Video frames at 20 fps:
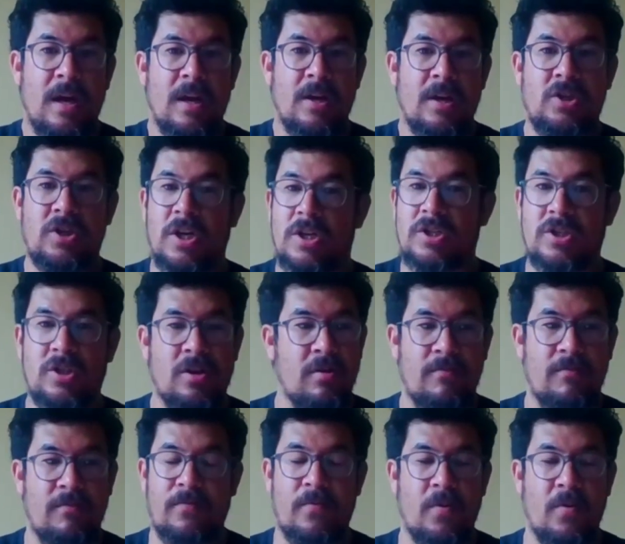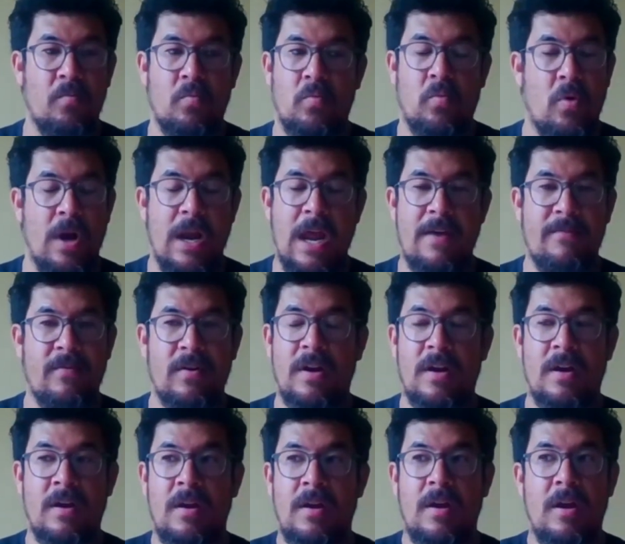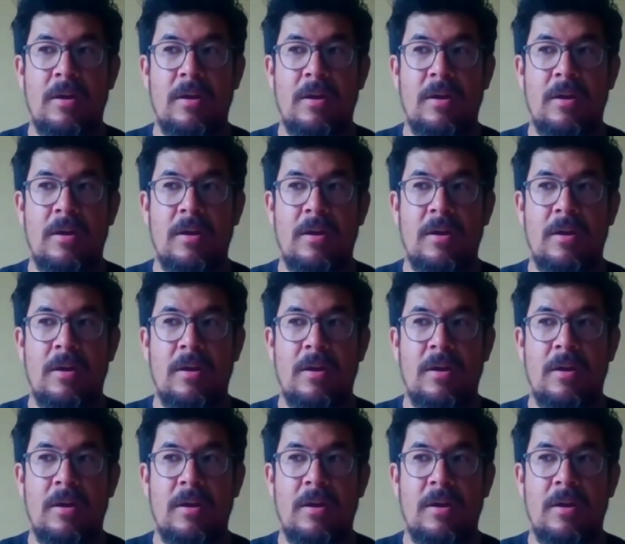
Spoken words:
just from whatever